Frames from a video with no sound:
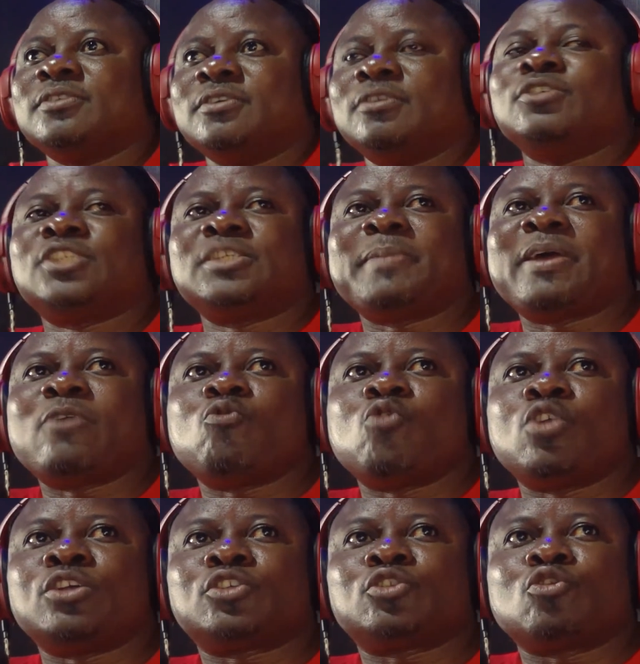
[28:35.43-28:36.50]
Osimhen
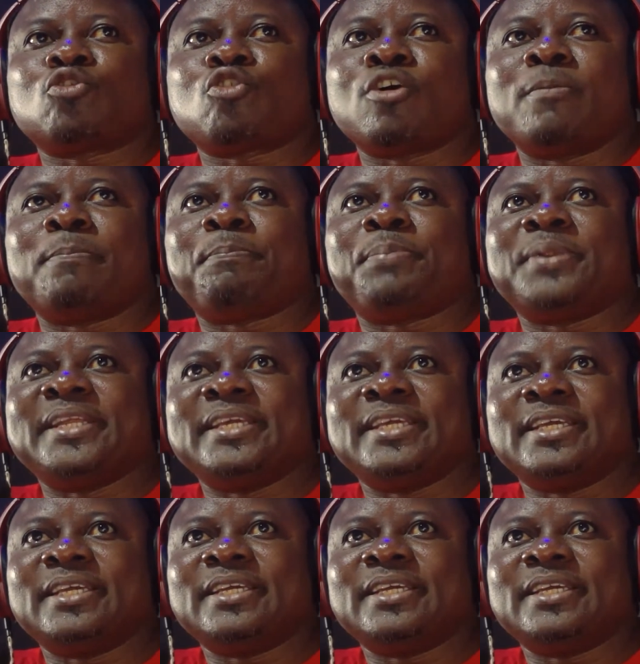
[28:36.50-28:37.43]
wants to come play,